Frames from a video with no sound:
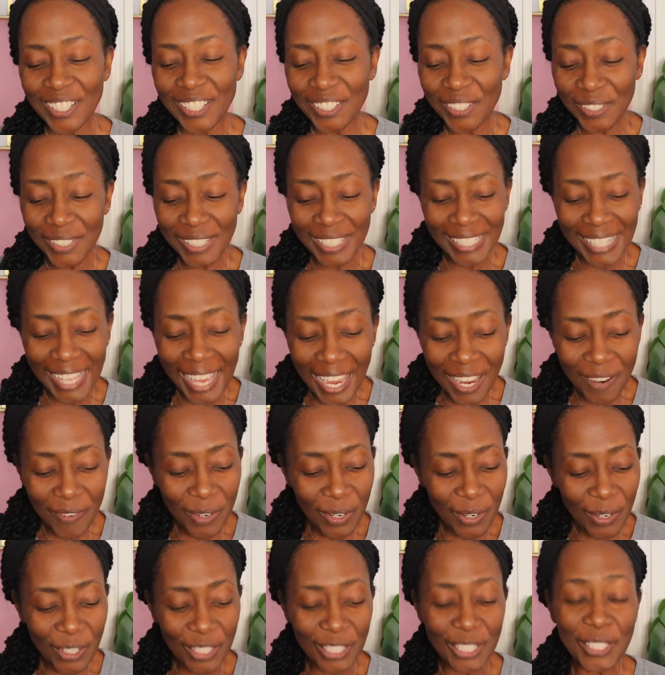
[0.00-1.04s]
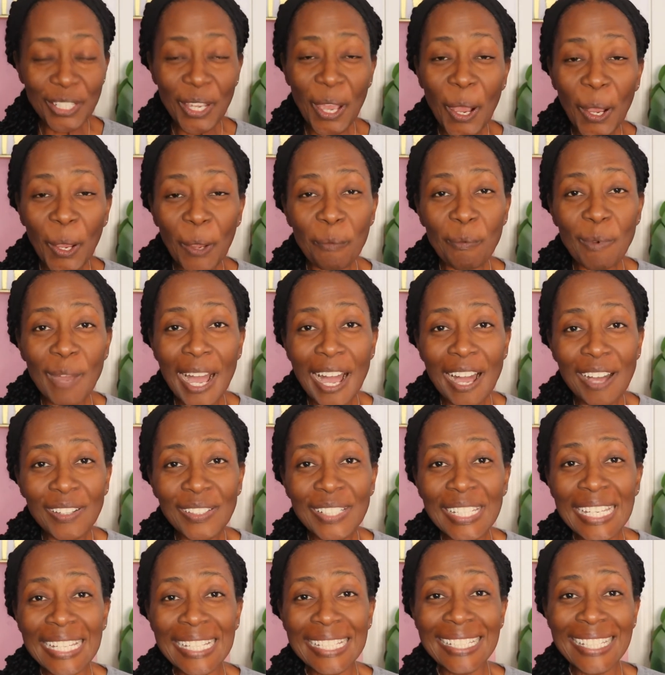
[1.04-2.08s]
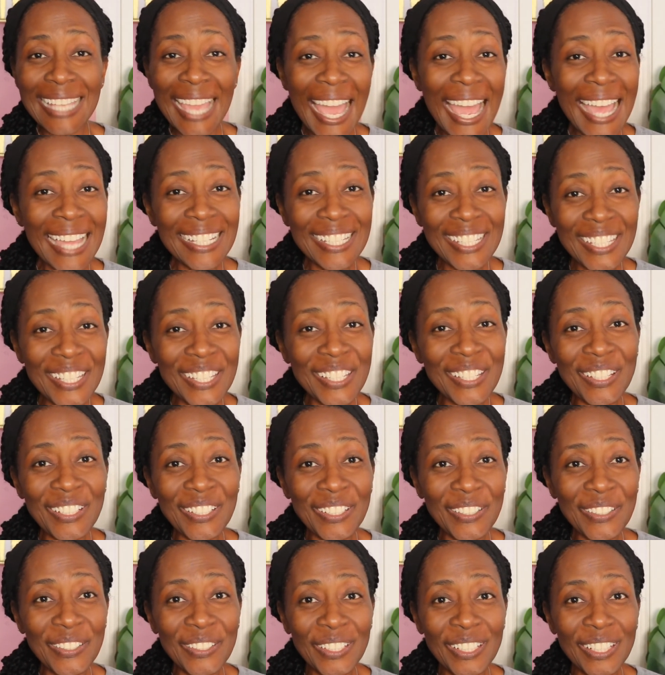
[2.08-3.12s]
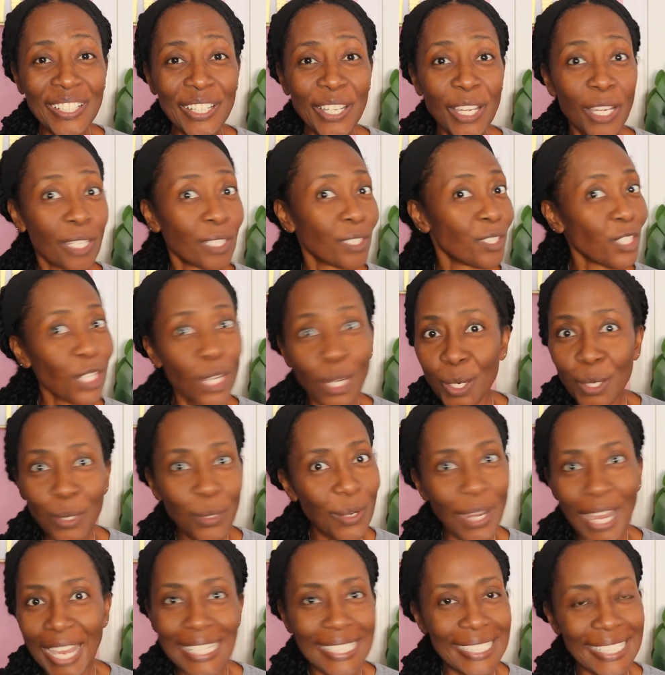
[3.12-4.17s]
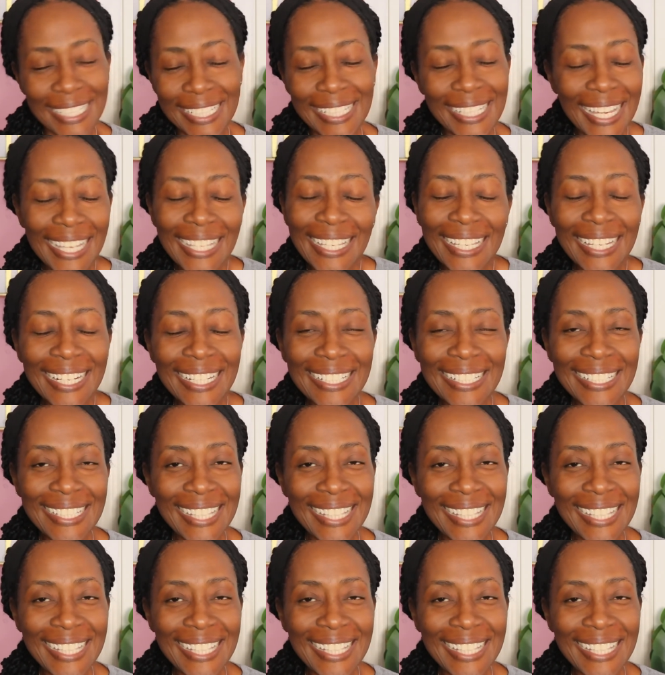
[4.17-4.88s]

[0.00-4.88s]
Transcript: So today we're going to talk about tattoo. No, I did not get a